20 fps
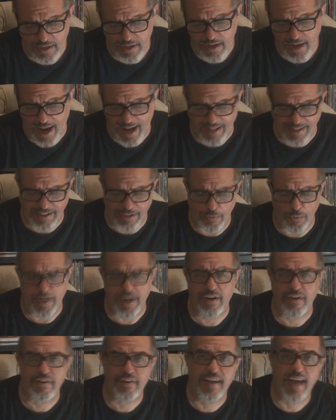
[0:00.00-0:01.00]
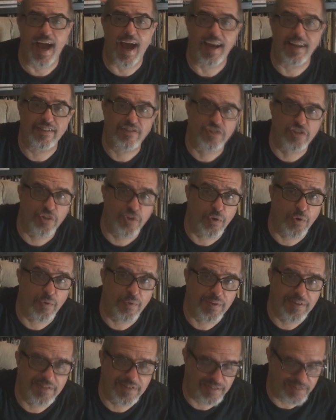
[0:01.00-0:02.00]
Hollyweird got two,
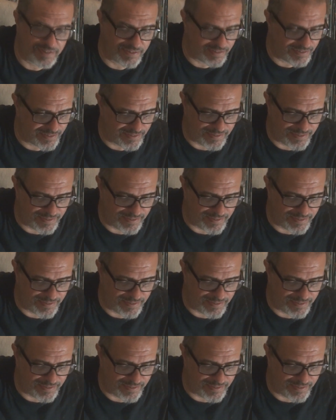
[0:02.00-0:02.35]
which,